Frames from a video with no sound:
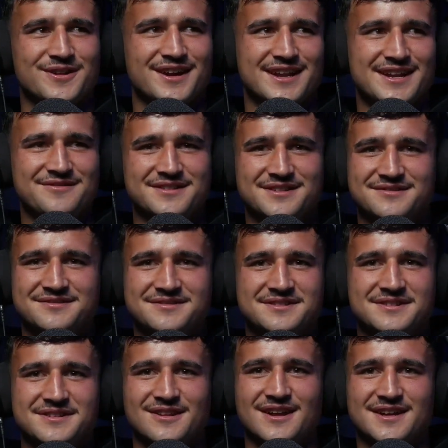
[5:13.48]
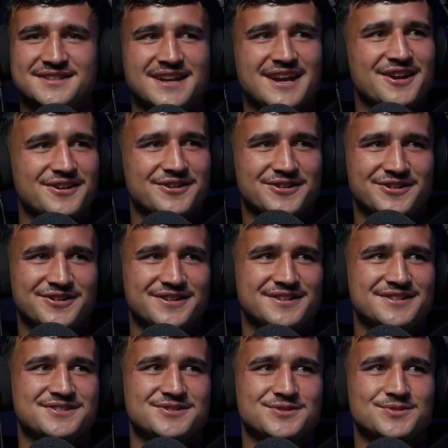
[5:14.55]
Like even like Aaron
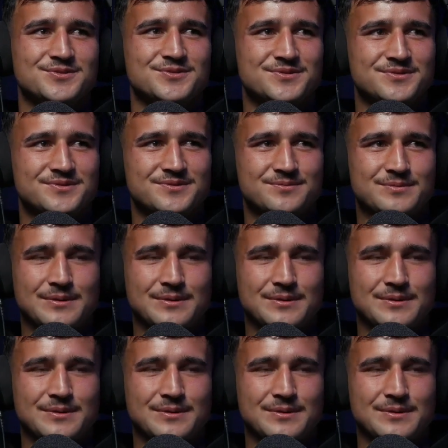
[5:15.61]
Cruden, still probably